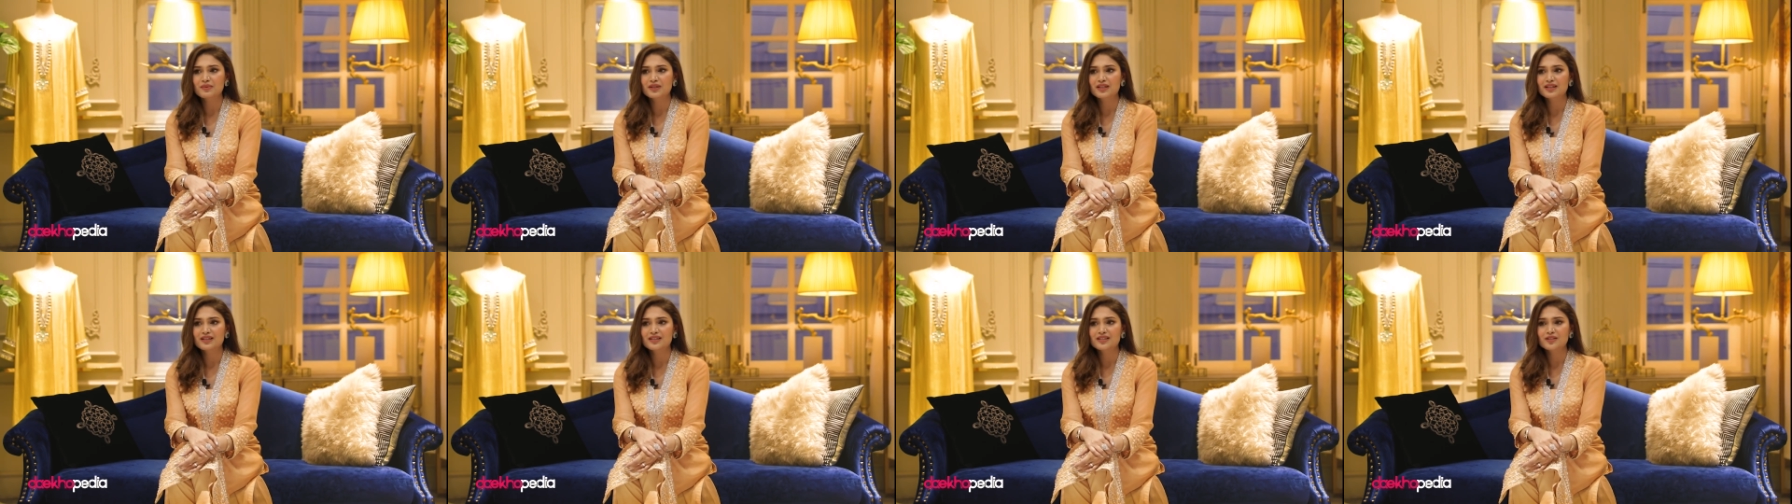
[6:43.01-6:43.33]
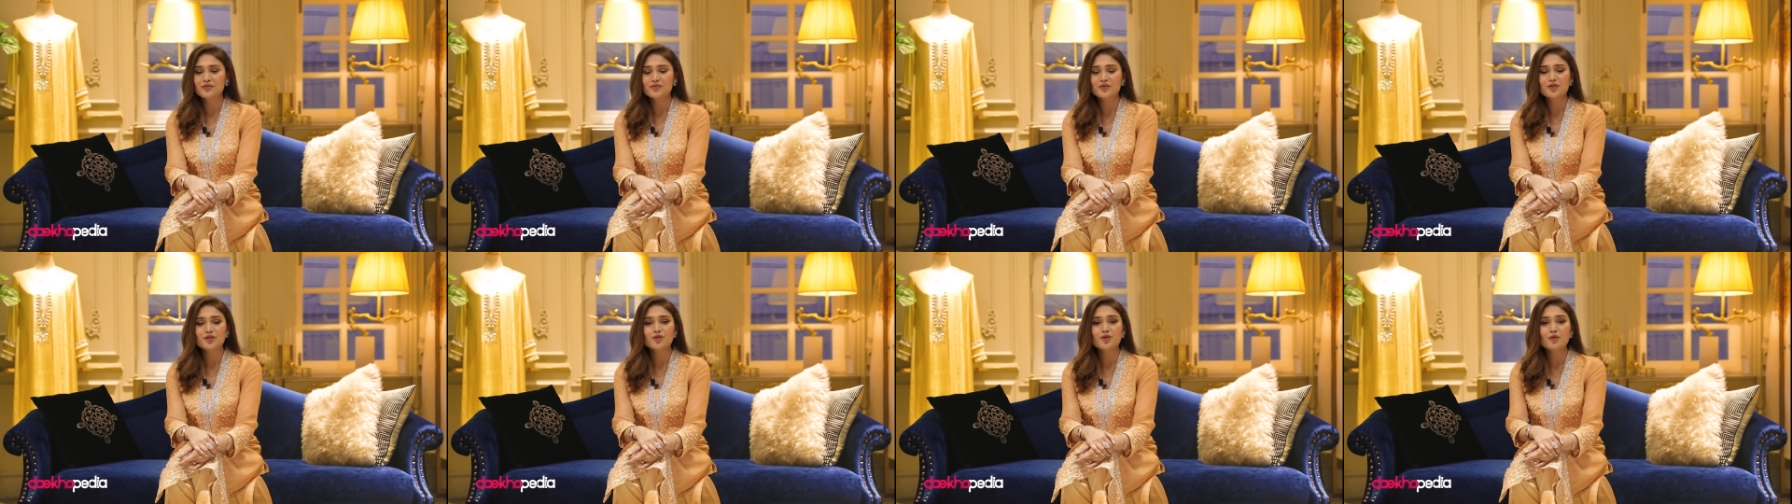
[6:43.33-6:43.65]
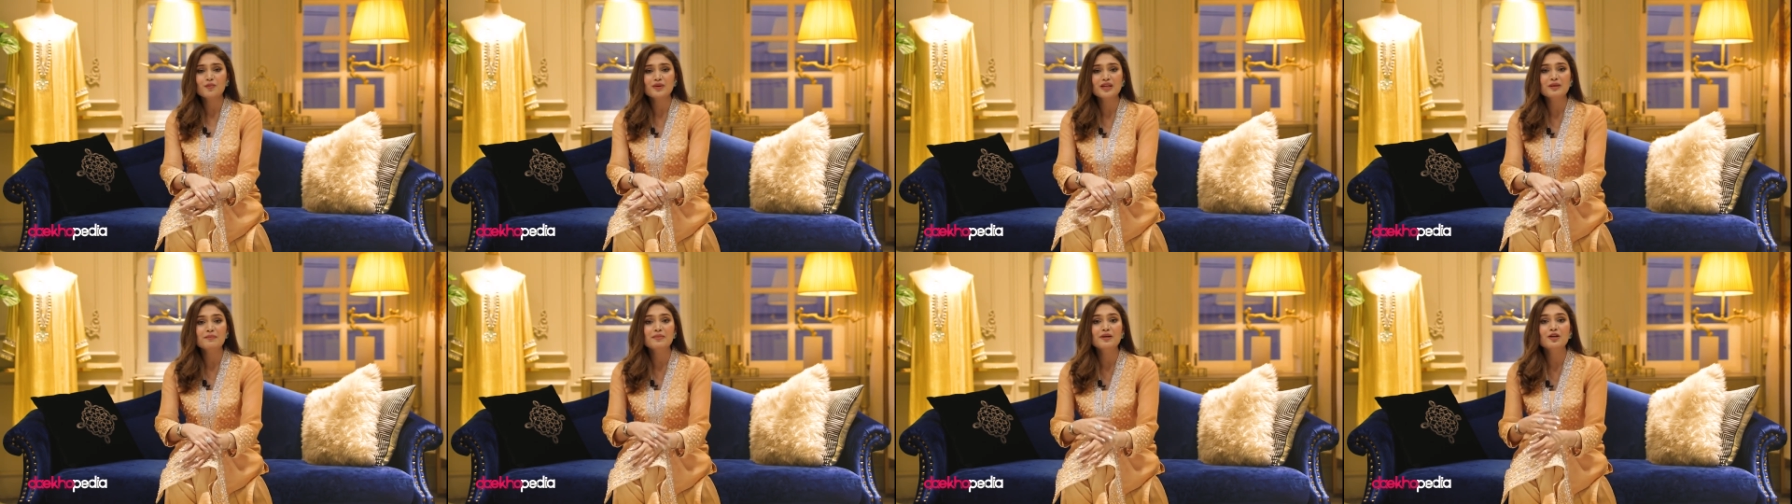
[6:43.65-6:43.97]
because there were
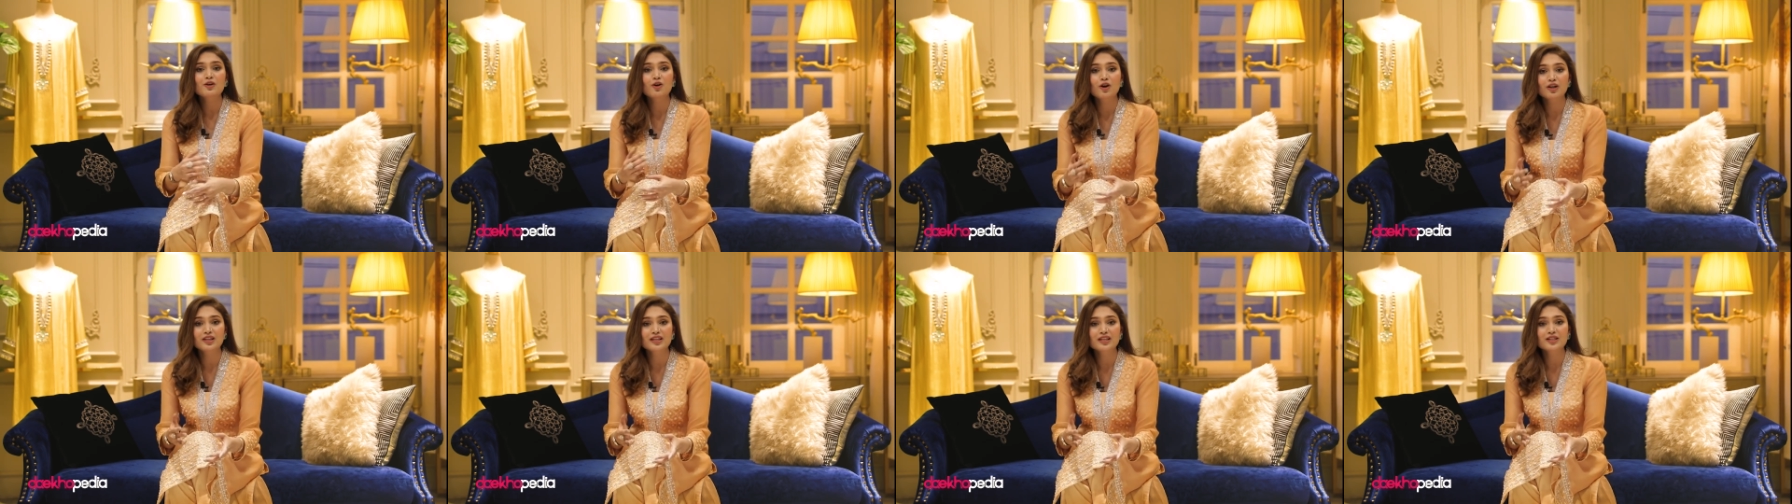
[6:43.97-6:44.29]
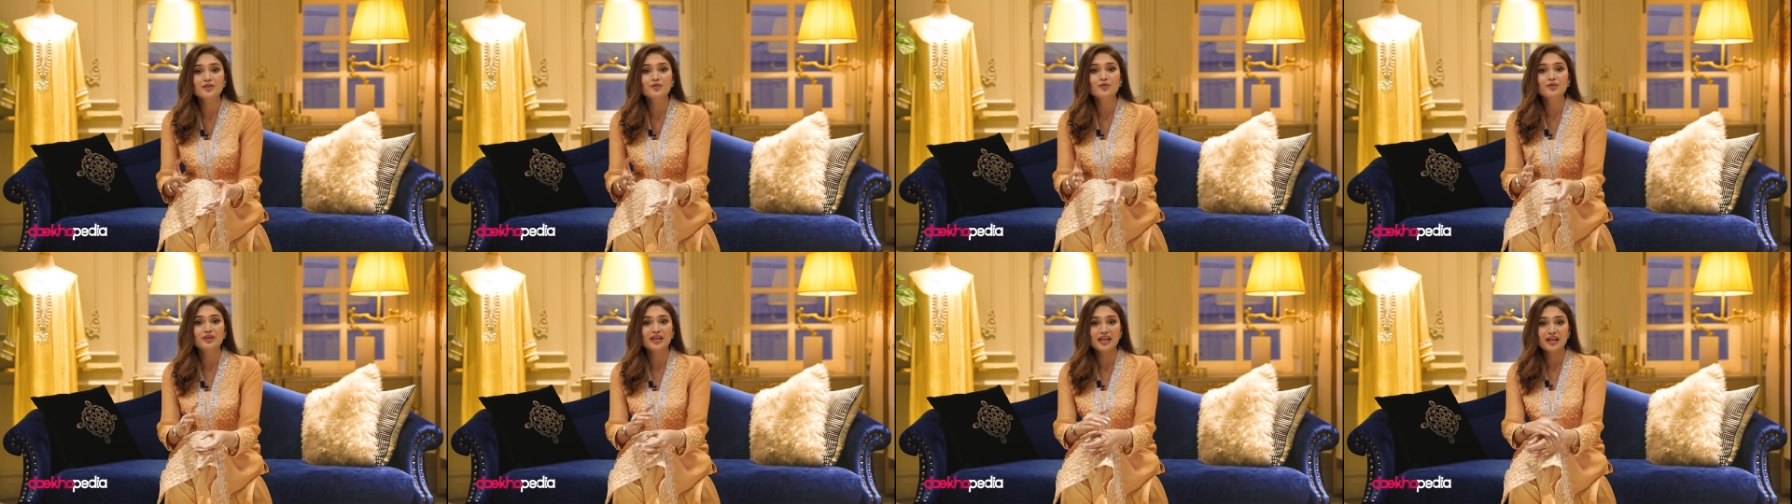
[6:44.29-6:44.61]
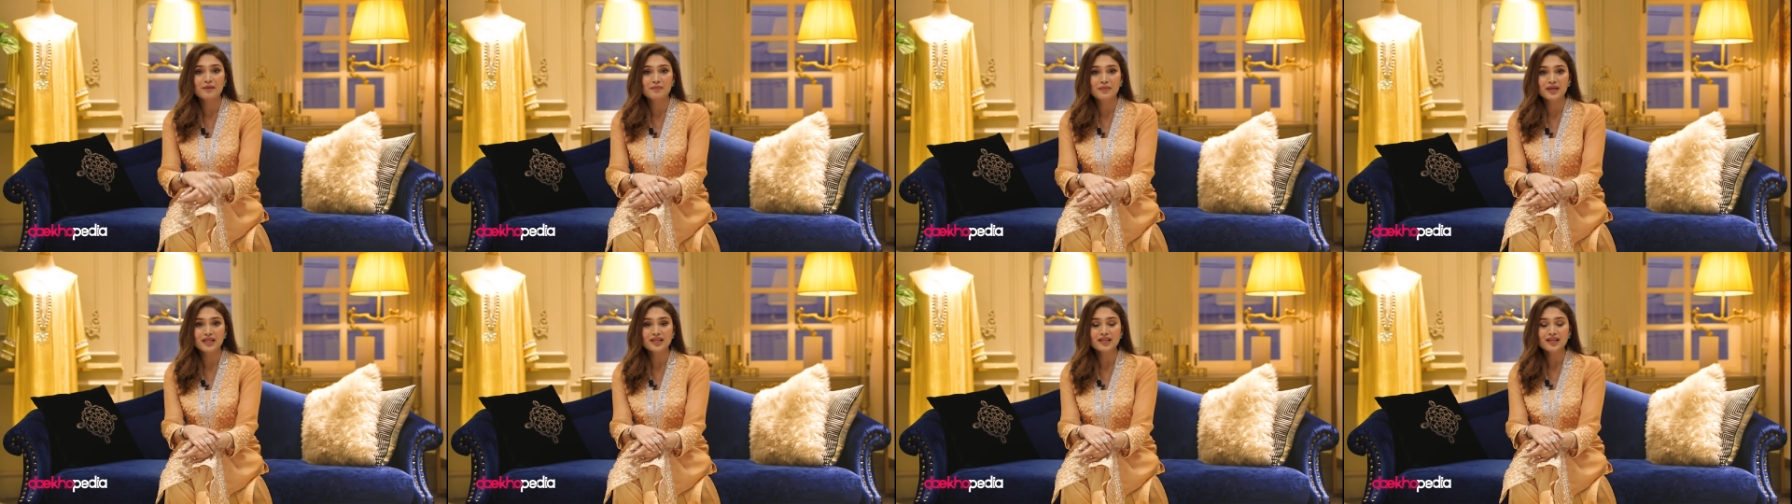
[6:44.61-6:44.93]
so many Bengalis who
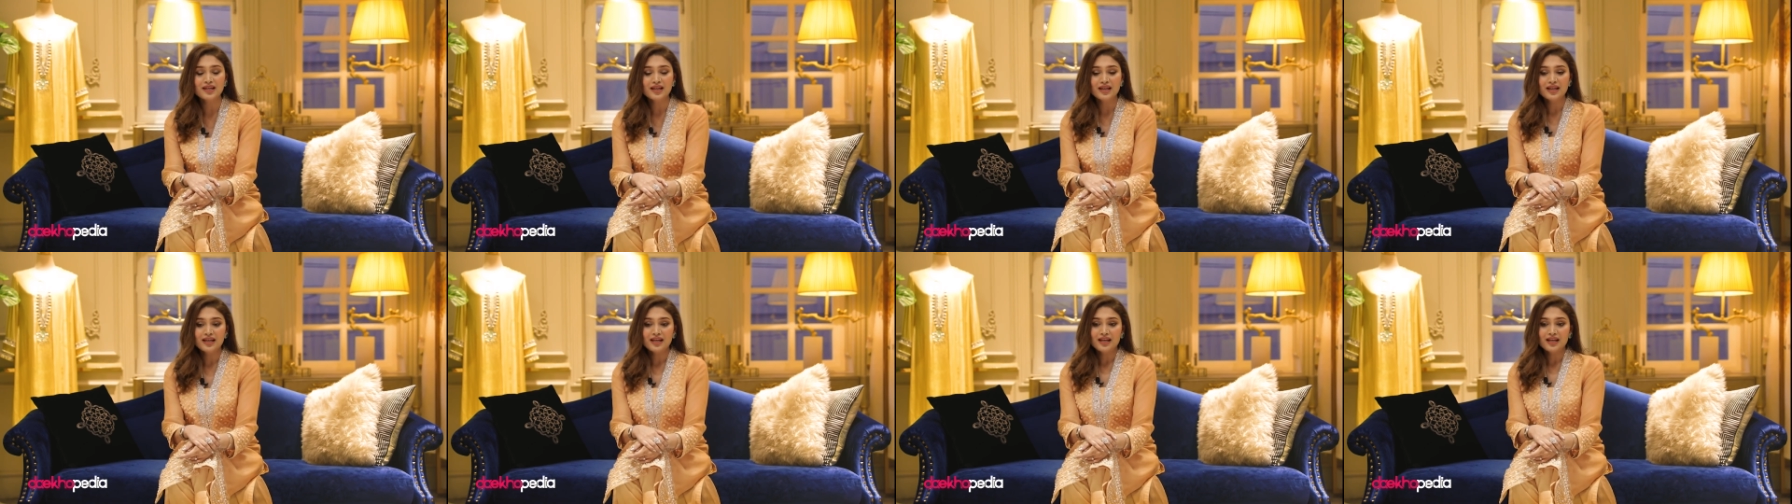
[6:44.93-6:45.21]
came in